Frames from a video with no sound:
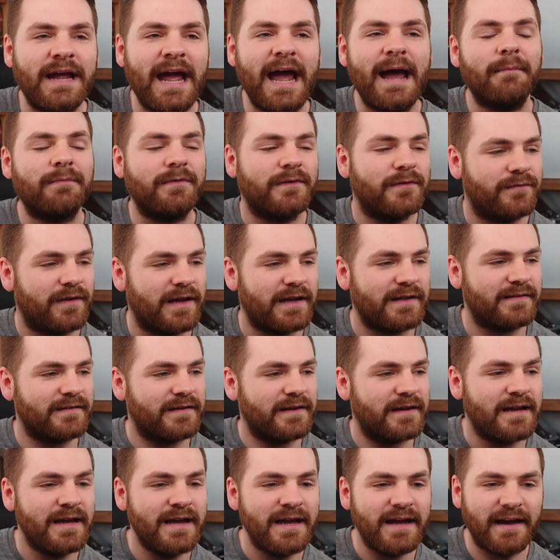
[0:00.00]

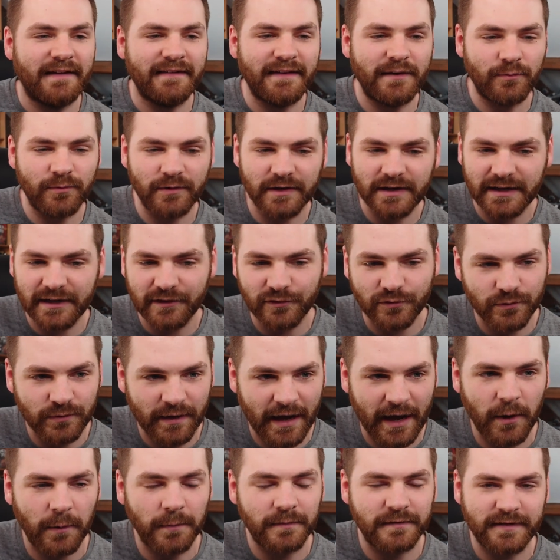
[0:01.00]
captivating, and they really do
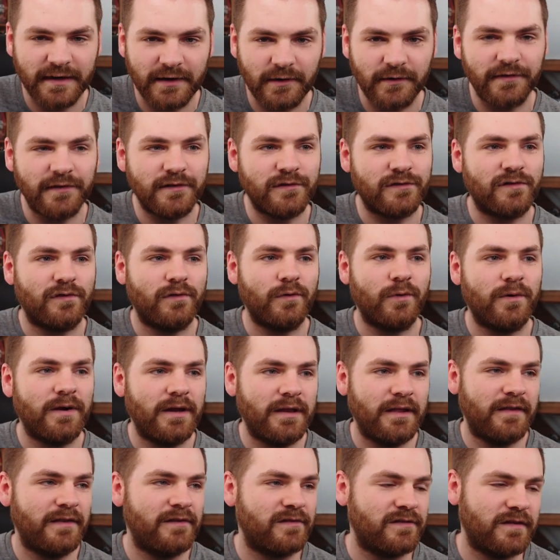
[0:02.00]
help tell this
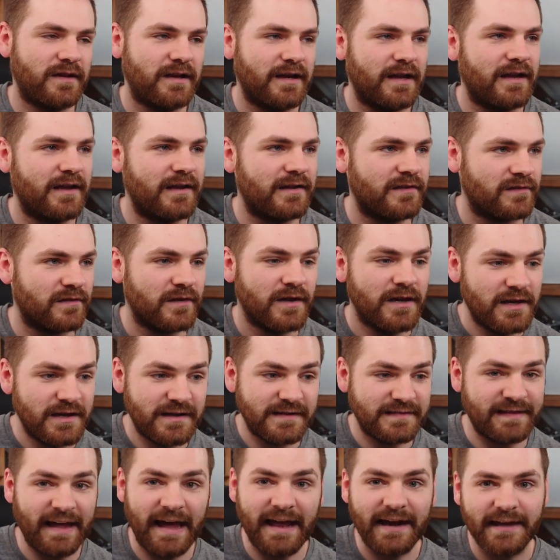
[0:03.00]
story that the singer is
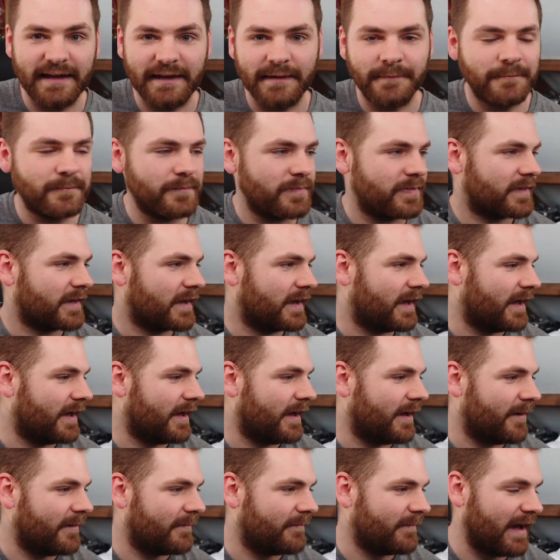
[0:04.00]
telling.
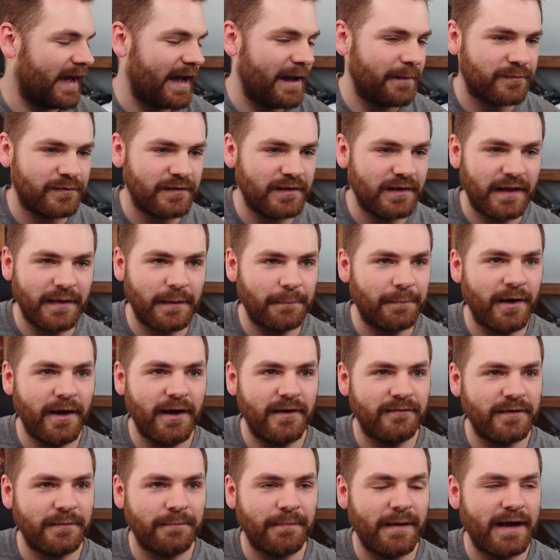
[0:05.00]
Um, absolutely like the
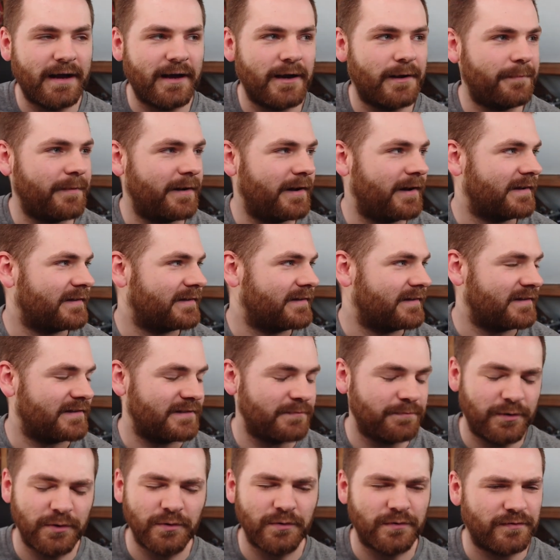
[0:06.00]
perfect backup
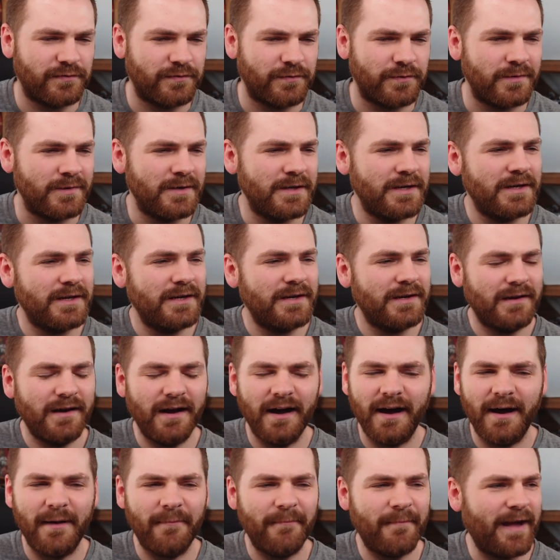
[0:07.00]
artist. Beautiful.
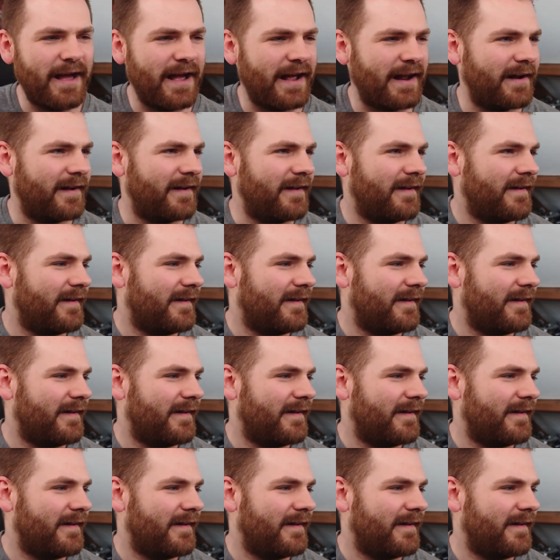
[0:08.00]
Oh, man.